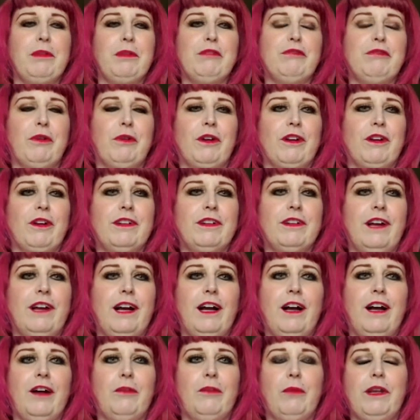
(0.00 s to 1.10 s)
before,
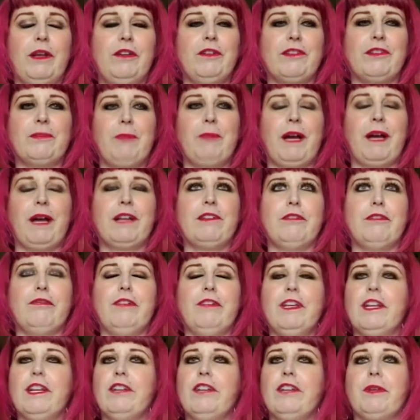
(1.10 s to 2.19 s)
when you expect to
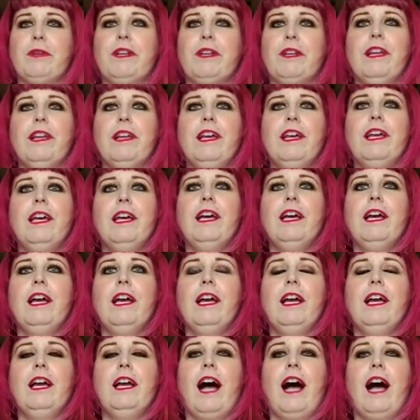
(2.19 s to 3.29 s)
finish, when
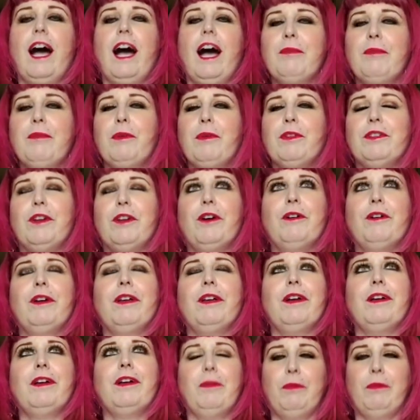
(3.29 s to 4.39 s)
I will know,
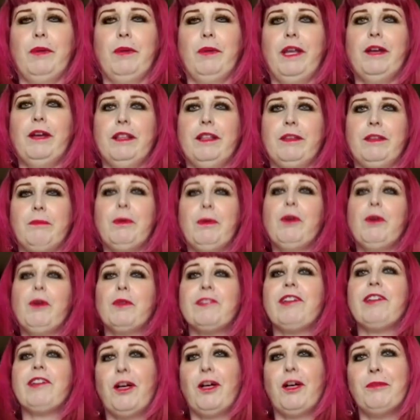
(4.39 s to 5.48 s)
the book
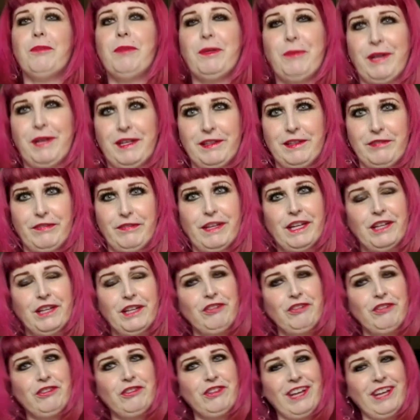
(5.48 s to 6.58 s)
will tell me when it's
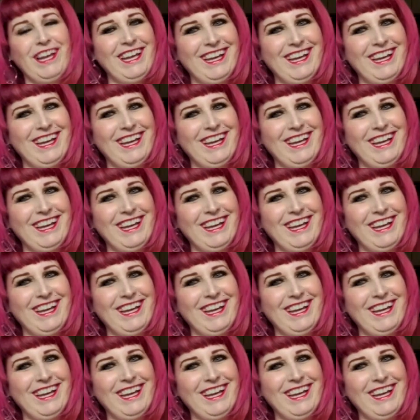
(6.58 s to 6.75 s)
finished.